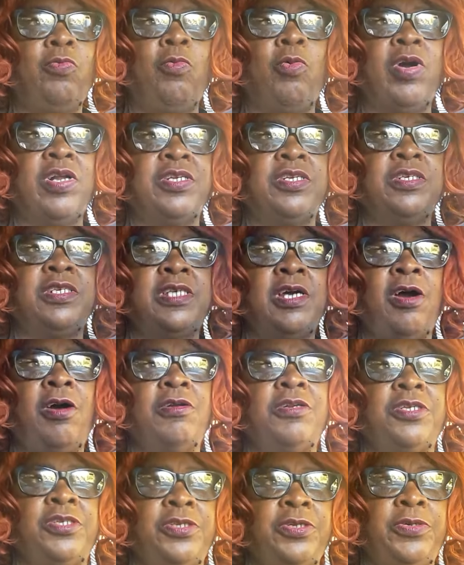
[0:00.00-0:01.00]
want to
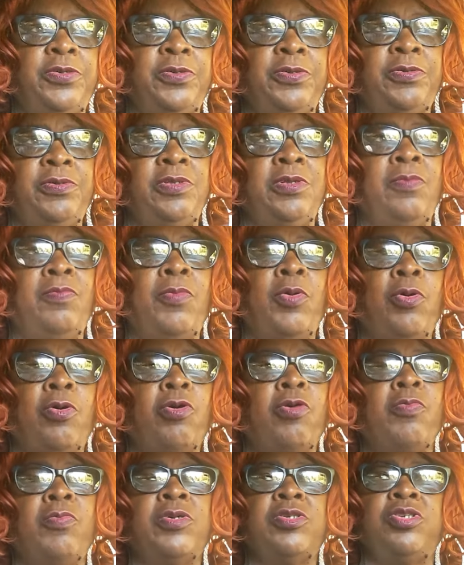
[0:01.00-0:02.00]
talk to the
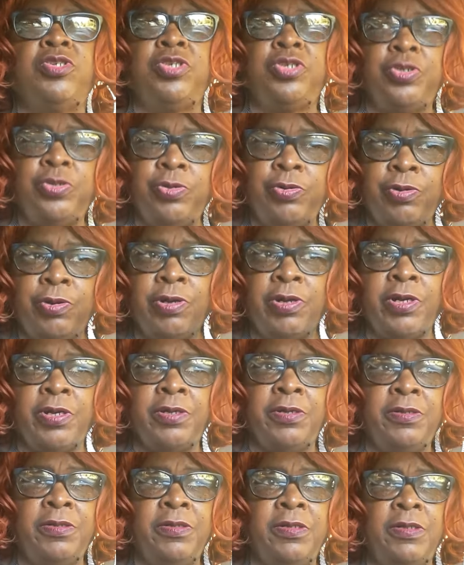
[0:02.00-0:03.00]
more
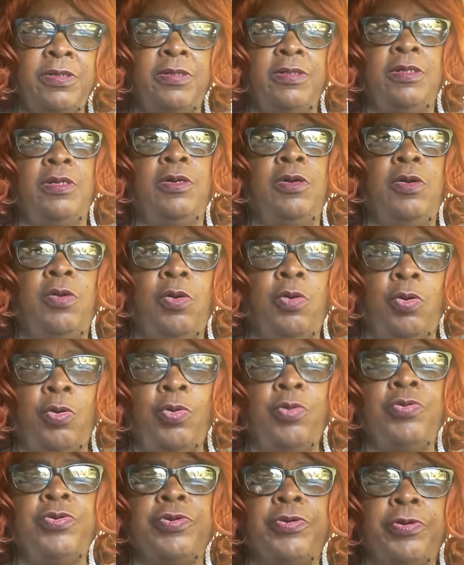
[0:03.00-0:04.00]
mature,
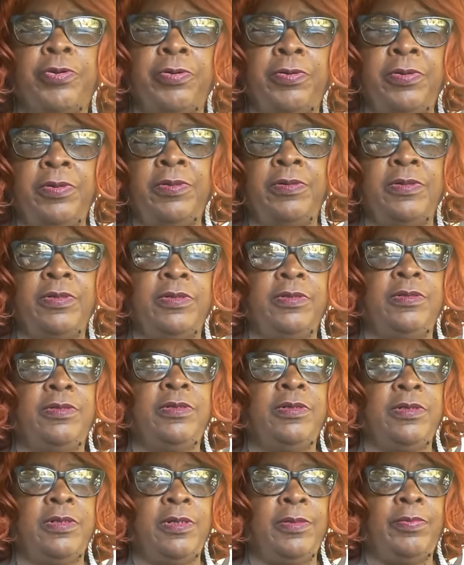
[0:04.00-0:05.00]
older
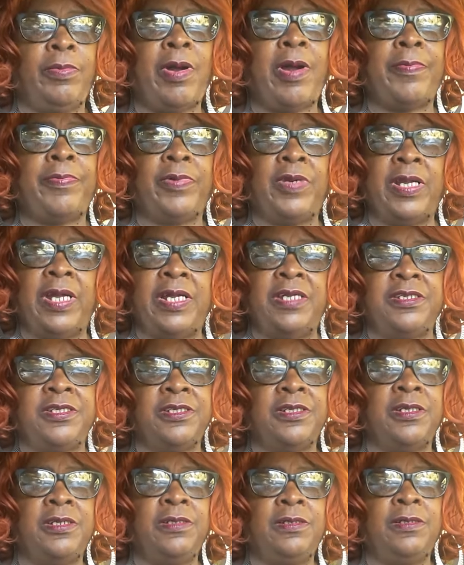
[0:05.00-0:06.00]

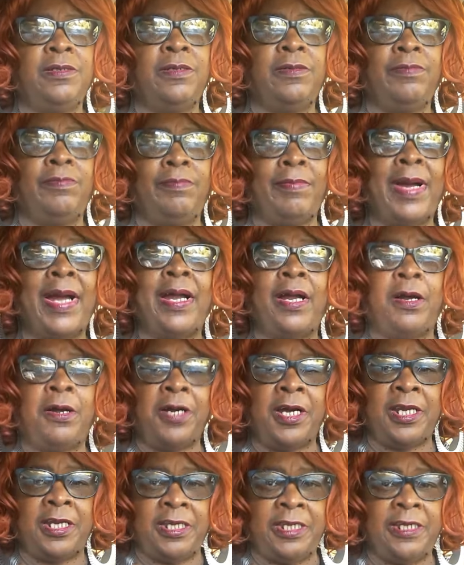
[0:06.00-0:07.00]
population, my
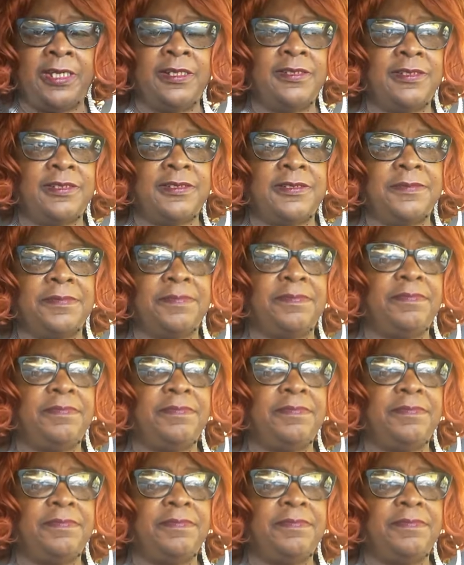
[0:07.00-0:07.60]
audience.